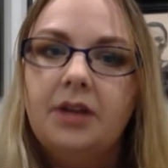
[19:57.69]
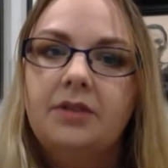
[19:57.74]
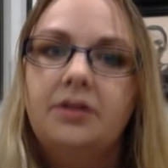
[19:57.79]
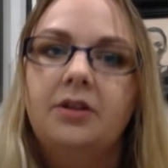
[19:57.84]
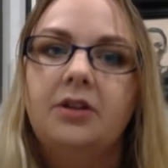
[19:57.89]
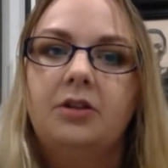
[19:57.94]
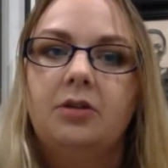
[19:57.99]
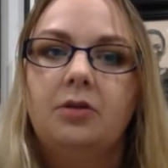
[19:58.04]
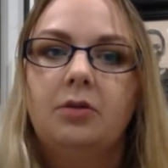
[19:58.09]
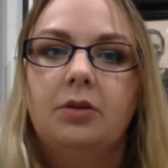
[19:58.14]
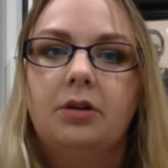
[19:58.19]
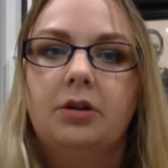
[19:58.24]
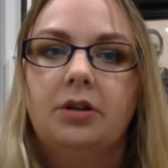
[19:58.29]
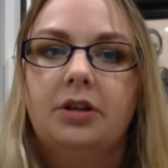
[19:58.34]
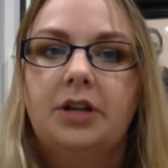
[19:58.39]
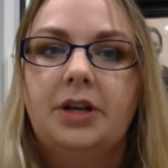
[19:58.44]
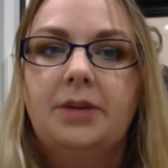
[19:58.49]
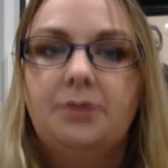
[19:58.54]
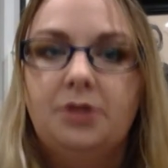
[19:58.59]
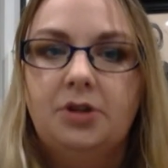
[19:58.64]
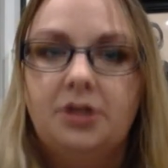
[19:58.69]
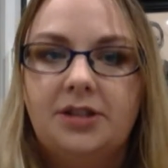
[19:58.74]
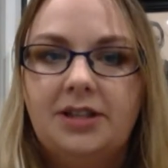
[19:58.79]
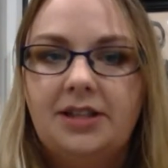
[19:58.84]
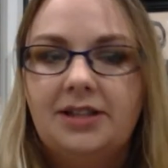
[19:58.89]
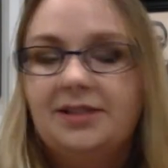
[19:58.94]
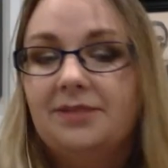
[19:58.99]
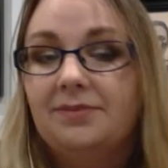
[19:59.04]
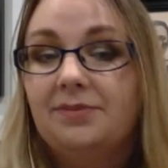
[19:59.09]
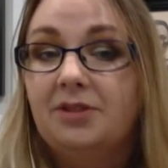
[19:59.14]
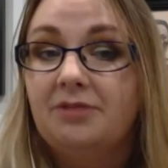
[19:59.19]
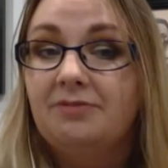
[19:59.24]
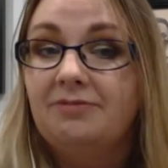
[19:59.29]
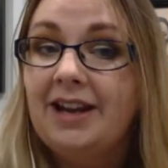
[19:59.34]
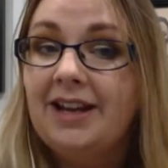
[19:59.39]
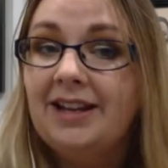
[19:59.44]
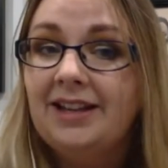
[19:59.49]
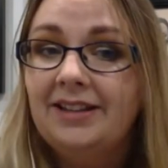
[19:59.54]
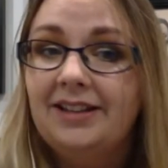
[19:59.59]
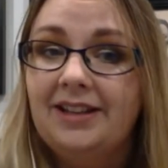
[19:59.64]
that your immune system can
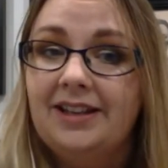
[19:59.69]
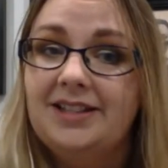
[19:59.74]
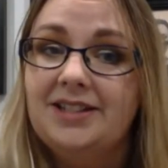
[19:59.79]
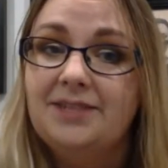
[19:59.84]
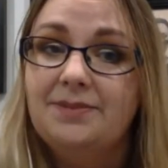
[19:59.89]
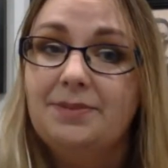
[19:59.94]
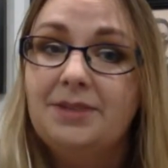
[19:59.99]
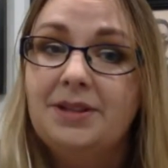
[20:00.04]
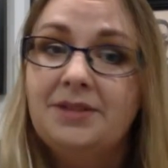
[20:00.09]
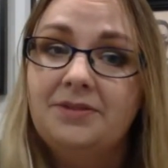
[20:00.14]
recognize the bit of